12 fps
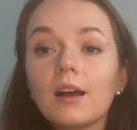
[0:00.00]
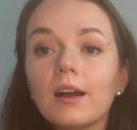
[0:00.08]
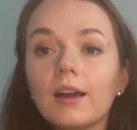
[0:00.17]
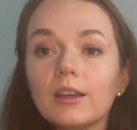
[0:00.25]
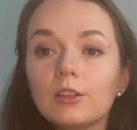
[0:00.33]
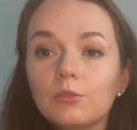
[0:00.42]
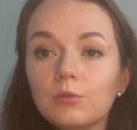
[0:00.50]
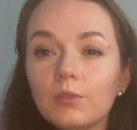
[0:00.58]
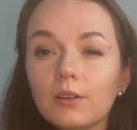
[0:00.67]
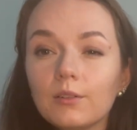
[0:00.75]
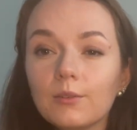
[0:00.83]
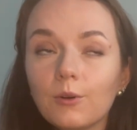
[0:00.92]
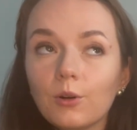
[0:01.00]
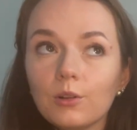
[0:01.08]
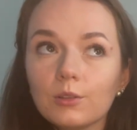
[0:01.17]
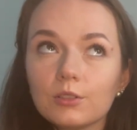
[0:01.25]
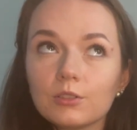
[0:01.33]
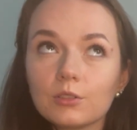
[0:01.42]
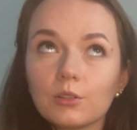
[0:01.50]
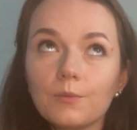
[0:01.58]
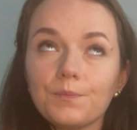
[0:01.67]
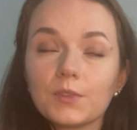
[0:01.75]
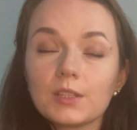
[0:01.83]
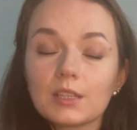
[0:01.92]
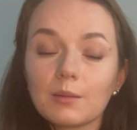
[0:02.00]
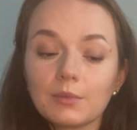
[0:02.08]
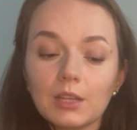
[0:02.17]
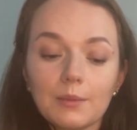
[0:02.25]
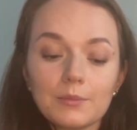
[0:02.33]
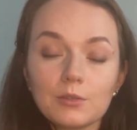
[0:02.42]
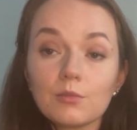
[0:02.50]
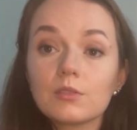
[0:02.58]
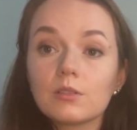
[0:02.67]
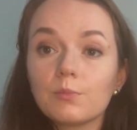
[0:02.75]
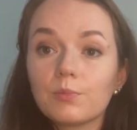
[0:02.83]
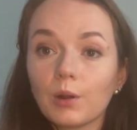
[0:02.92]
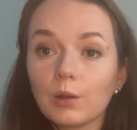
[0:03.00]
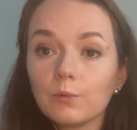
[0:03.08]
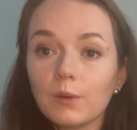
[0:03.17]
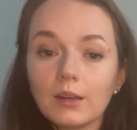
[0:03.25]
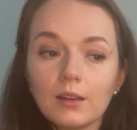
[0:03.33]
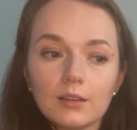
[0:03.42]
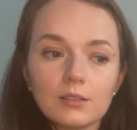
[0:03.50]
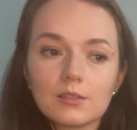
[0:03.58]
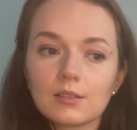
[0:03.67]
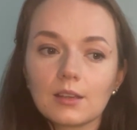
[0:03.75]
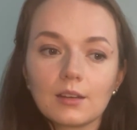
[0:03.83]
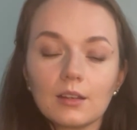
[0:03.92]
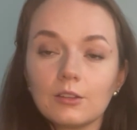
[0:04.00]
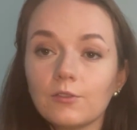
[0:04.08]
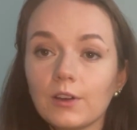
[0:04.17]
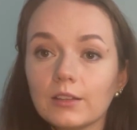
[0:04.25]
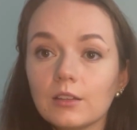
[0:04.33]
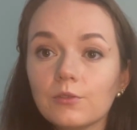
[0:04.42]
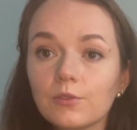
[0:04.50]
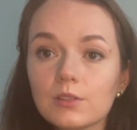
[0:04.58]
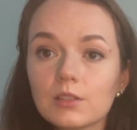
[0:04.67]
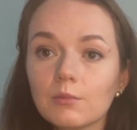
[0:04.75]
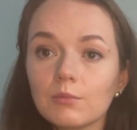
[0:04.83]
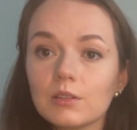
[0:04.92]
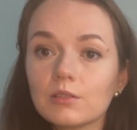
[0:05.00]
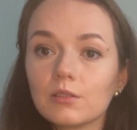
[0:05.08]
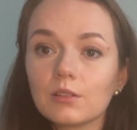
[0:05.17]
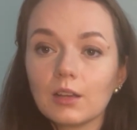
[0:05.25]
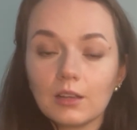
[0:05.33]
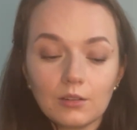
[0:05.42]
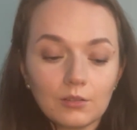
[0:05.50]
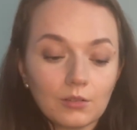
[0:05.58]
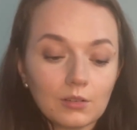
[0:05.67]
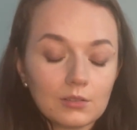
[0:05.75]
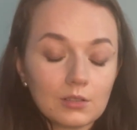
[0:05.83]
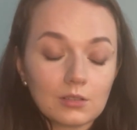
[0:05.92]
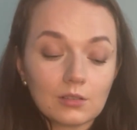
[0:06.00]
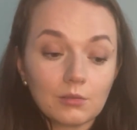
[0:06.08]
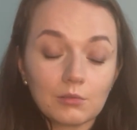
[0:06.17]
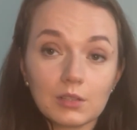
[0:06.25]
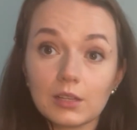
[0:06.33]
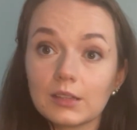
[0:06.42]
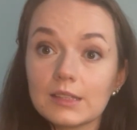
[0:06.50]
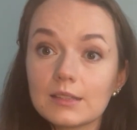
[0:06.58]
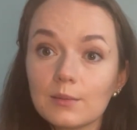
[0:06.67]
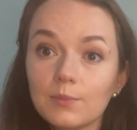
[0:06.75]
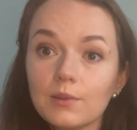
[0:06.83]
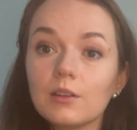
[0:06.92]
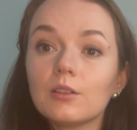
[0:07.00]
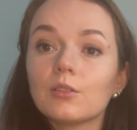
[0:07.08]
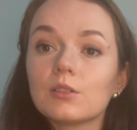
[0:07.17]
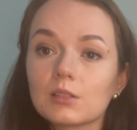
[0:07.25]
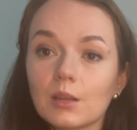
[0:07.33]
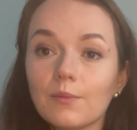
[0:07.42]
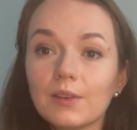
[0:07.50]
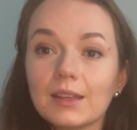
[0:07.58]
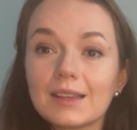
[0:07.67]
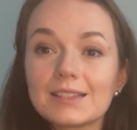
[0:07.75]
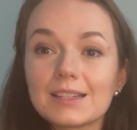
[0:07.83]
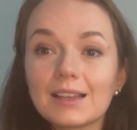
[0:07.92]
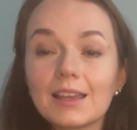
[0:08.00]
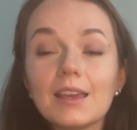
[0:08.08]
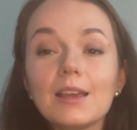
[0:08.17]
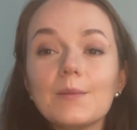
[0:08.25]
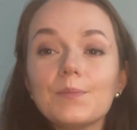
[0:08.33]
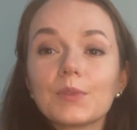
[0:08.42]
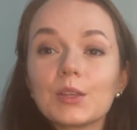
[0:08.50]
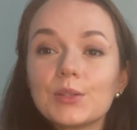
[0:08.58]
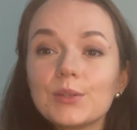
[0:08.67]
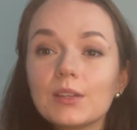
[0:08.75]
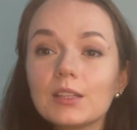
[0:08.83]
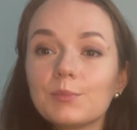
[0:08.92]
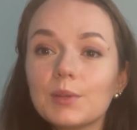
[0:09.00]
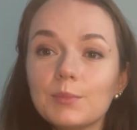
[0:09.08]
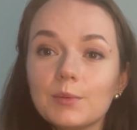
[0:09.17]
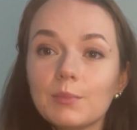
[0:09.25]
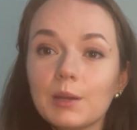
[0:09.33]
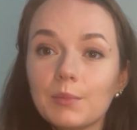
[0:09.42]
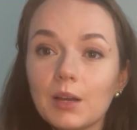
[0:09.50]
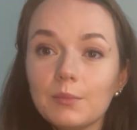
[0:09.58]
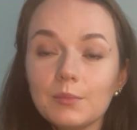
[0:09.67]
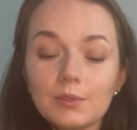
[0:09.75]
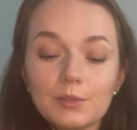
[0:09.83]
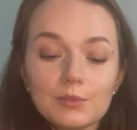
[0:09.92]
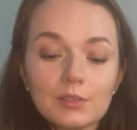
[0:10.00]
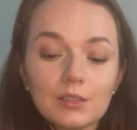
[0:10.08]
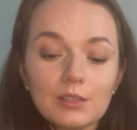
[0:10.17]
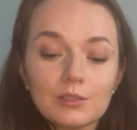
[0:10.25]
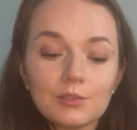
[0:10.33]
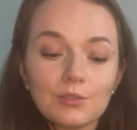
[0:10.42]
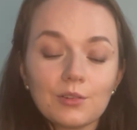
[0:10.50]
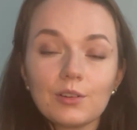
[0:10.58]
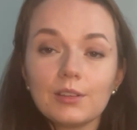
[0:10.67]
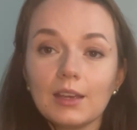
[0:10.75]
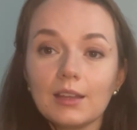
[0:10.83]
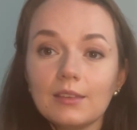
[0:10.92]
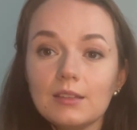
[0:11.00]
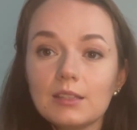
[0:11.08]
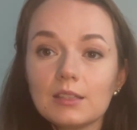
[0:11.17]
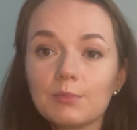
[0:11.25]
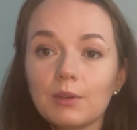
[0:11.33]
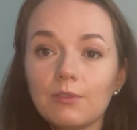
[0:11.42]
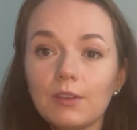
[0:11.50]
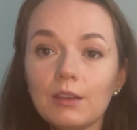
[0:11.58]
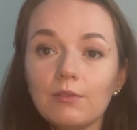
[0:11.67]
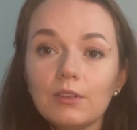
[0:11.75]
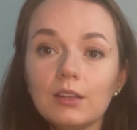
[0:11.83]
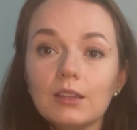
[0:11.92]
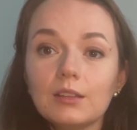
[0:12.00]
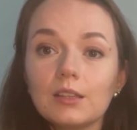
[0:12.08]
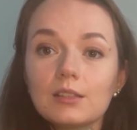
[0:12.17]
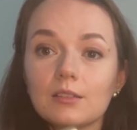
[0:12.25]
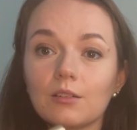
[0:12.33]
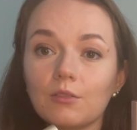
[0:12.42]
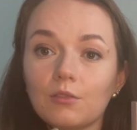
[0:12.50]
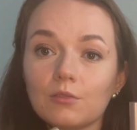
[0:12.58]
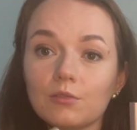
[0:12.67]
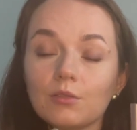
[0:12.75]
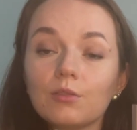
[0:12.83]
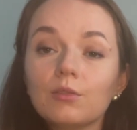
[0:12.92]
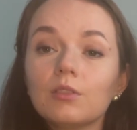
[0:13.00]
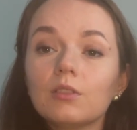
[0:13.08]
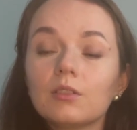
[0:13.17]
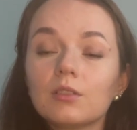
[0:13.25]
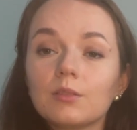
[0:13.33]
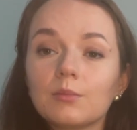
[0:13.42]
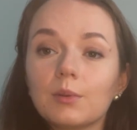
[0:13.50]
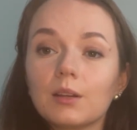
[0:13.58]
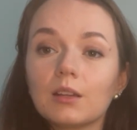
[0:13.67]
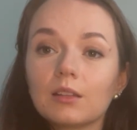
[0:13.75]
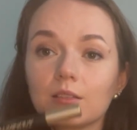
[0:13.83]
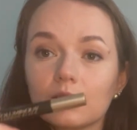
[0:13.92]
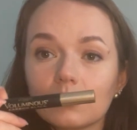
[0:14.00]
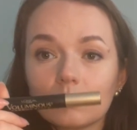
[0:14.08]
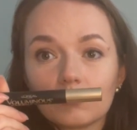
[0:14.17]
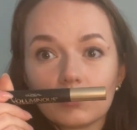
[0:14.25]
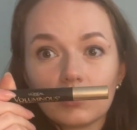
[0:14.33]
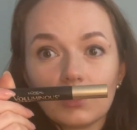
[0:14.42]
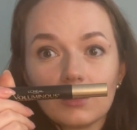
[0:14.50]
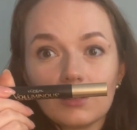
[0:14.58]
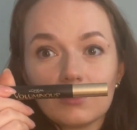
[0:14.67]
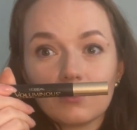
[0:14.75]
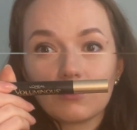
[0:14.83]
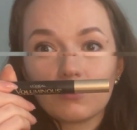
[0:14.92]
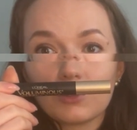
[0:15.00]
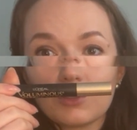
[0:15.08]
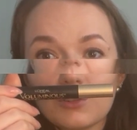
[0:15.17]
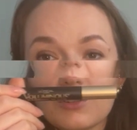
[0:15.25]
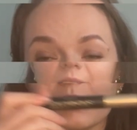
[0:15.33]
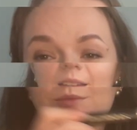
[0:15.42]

I do also sometimes use the brown one. I just cannot find it for some reason. I don't know, it just looks like disappeared, or someone actually took it, maybe my mom using it. So yeah, this is my favorite. These are also good, but try this one for sure.